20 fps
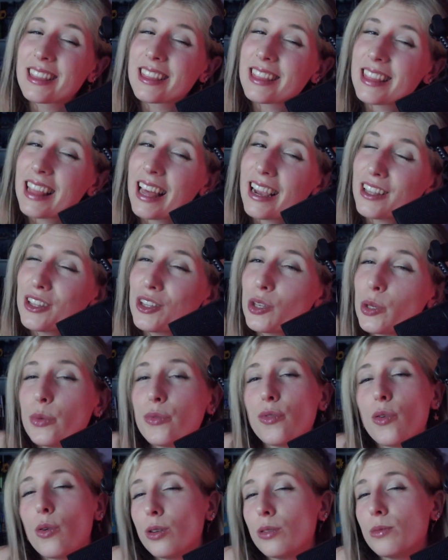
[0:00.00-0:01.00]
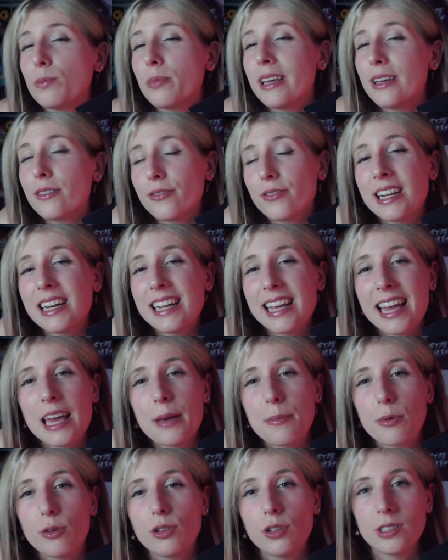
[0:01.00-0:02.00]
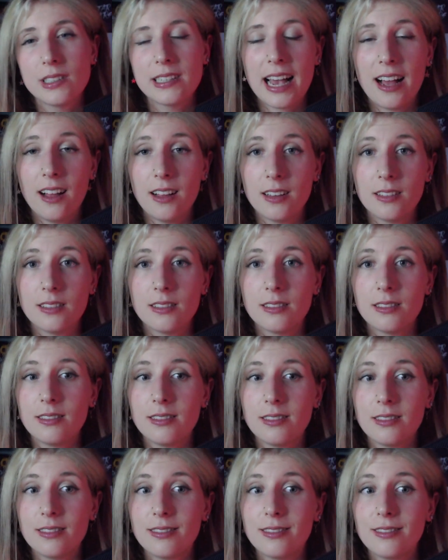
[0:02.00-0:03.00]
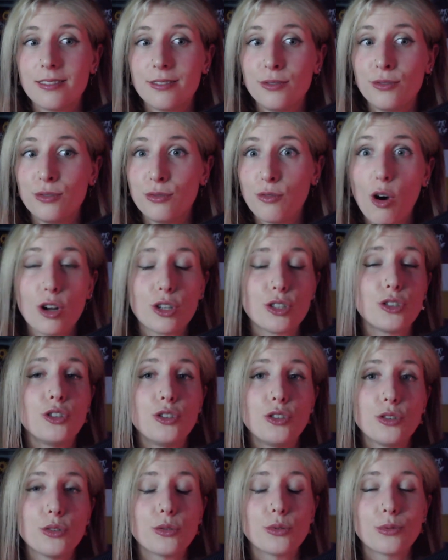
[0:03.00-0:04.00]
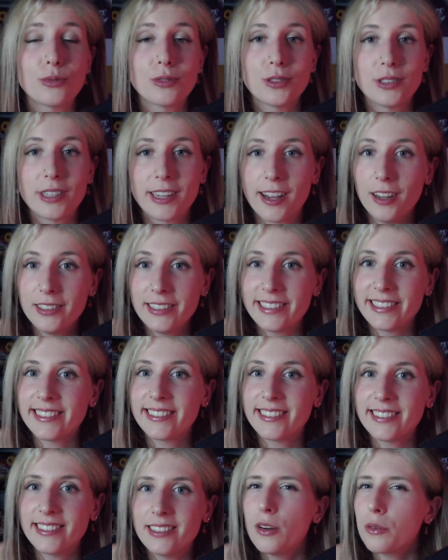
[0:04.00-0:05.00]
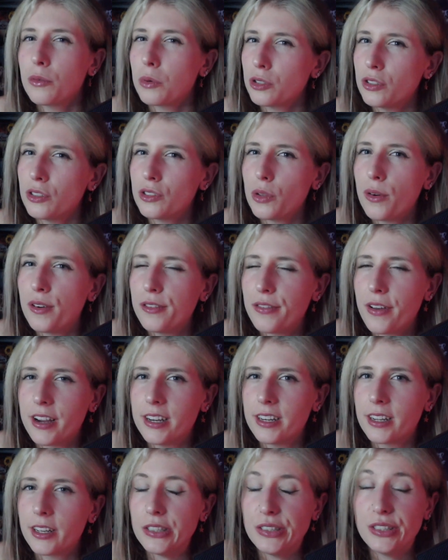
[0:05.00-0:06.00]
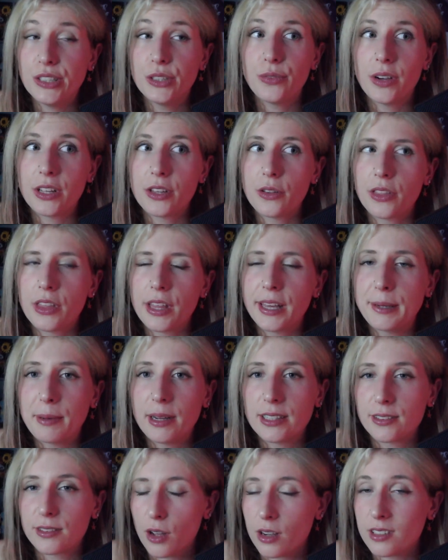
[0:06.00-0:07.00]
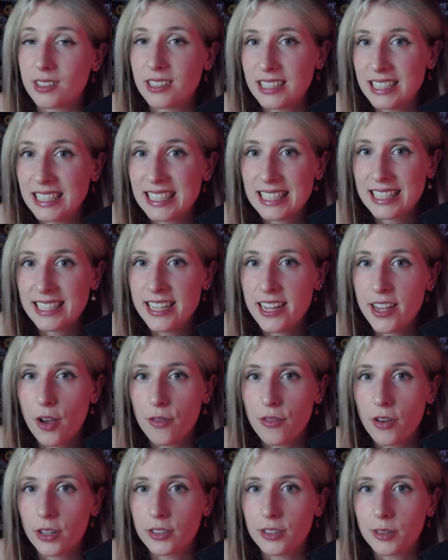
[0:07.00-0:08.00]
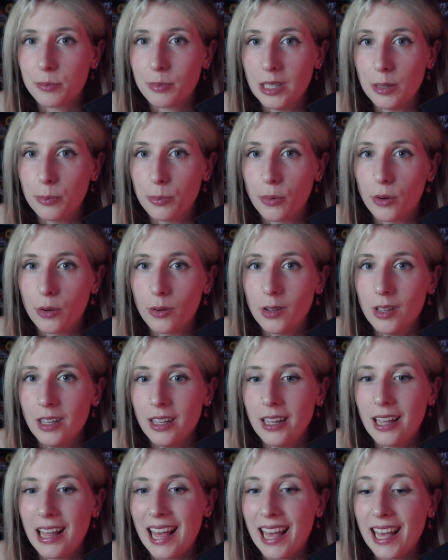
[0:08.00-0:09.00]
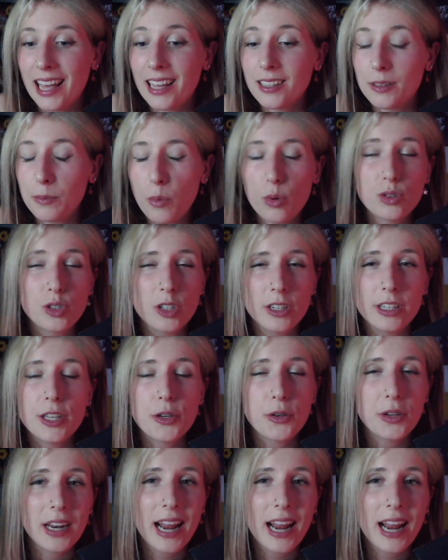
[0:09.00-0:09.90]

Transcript: that you won't be really able to tell what to do to the others, which is all fair and good when you think about toxicity of other people, and most of all you're gonna